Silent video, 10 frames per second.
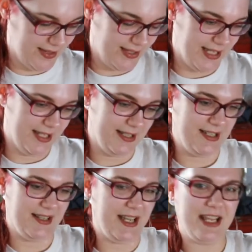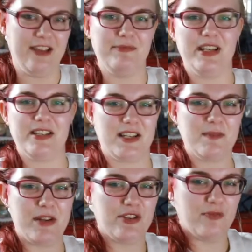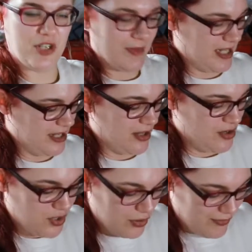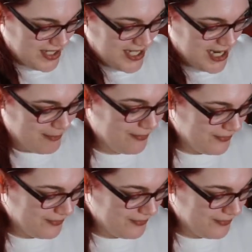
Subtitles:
that they gave me because I spent too much money in their store one time.